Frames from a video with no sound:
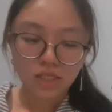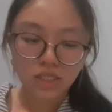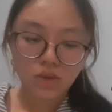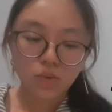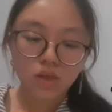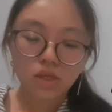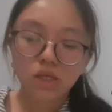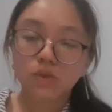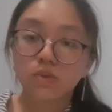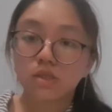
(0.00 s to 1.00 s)
She went
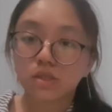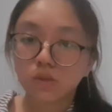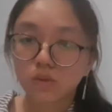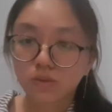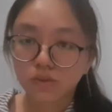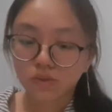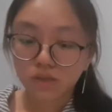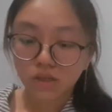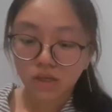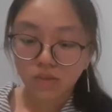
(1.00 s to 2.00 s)
into the store,
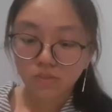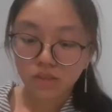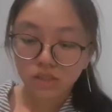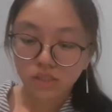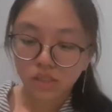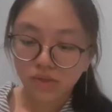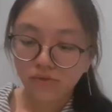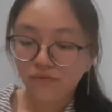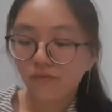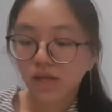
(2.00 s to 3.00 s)
but she
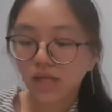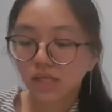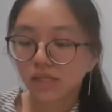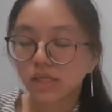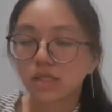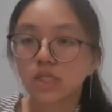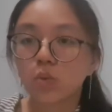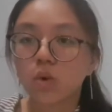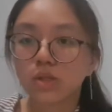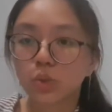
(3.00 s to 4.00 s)
didn't find anything she
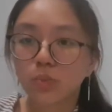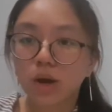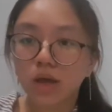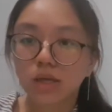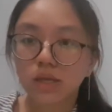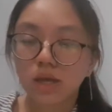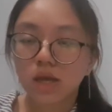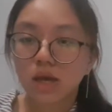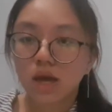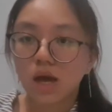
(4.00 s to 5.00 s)
wanted to buy.
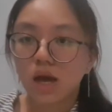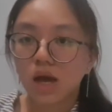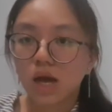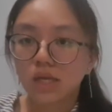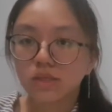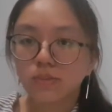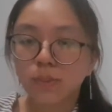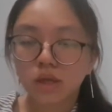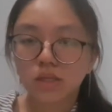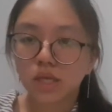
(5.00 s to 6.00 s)
As
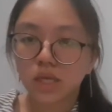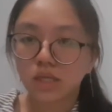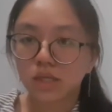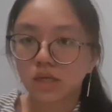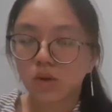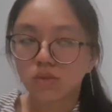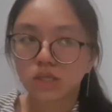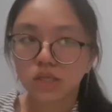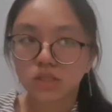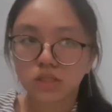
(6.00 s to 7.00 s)
but in the
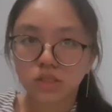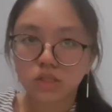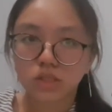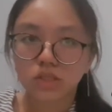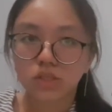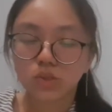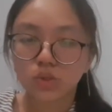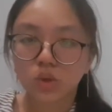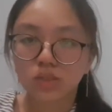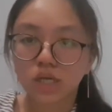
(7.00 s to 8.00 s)

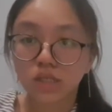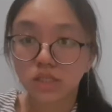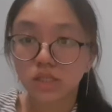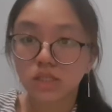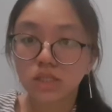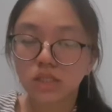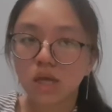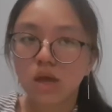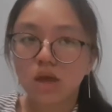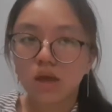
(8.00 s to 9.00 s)
conjunctions,
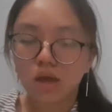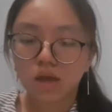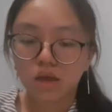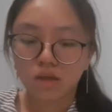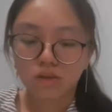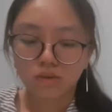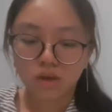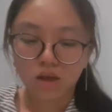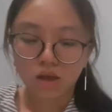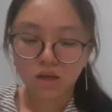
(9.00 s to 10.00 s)
and
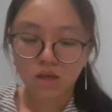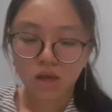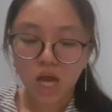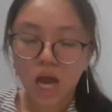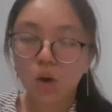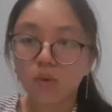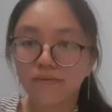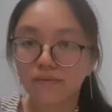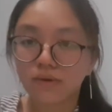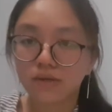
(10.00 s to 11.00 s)

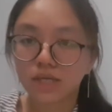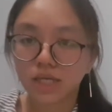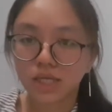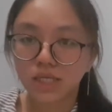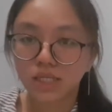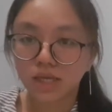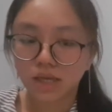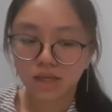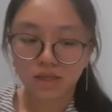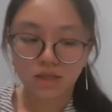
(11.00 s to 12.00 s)
however is
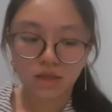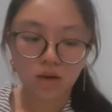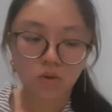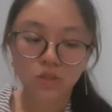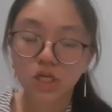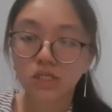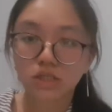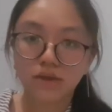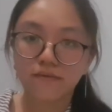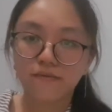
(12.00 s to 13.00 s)
in the
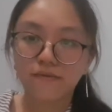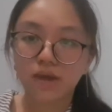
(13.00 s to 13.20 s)
conjunctive